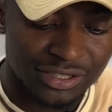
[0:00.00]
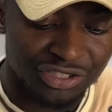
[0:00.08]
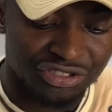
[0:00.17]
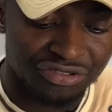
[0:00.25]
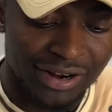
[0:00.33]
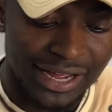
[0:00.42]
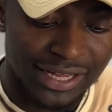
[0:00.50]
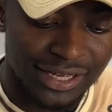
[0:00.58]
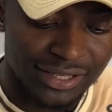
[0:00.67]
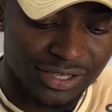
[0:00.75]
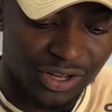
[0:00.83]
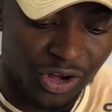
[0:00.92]
drag
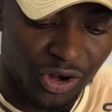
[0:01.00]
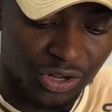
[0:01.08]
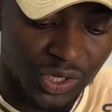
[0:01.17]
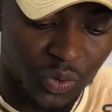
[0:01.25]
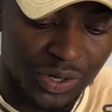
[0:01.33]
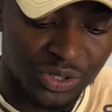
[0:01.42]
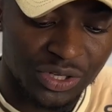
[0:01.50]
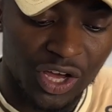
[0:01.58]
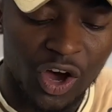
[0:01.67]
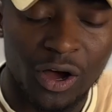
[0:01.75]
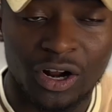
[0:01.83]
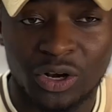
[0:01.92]
it all the way to the
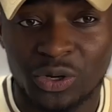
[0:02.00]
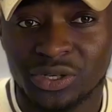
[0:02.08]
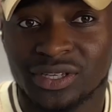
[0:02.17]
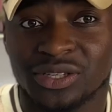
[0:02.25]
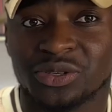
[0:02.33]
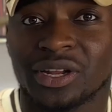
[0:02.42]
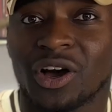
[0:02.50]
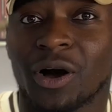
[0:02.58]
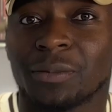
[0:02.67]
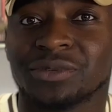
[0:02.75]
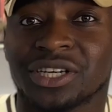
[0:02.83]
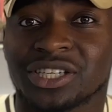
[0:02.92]
closer to the
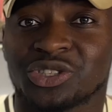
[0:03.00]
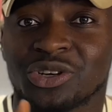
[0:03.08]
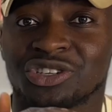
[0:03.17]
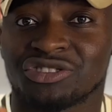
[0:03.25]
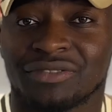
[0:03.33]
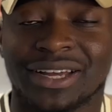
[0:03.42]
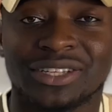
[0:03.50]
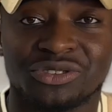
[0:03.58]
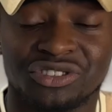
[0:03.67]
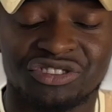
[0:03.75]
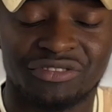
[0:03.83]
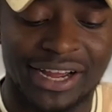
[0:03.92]
object you're trying to
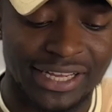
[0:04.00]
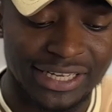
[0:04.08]
track.